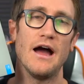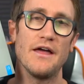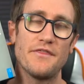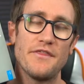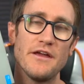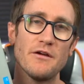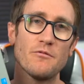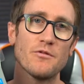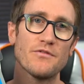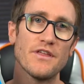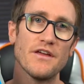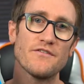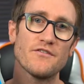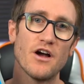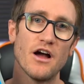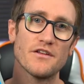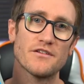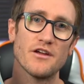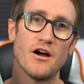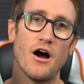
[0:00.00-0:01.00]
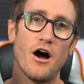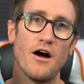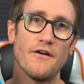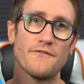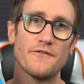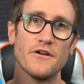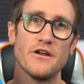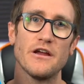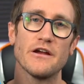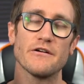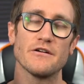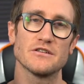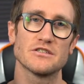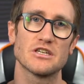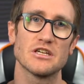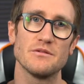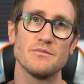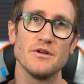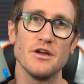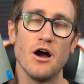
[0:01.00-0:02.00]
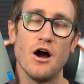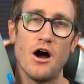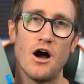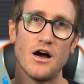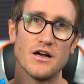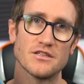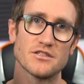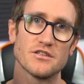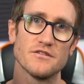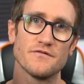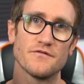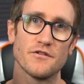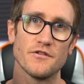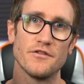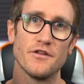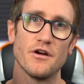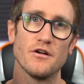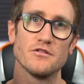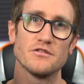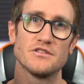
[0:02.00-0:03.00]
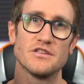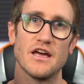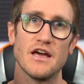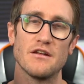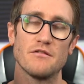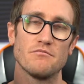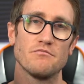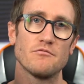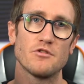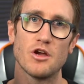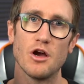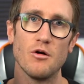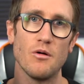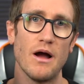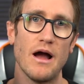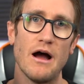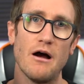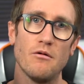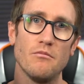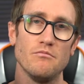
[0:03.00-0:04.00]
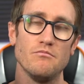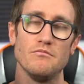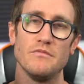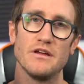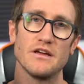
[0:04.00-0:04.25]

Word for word: I think what they've got to offer here is going to be awesome for those that go out,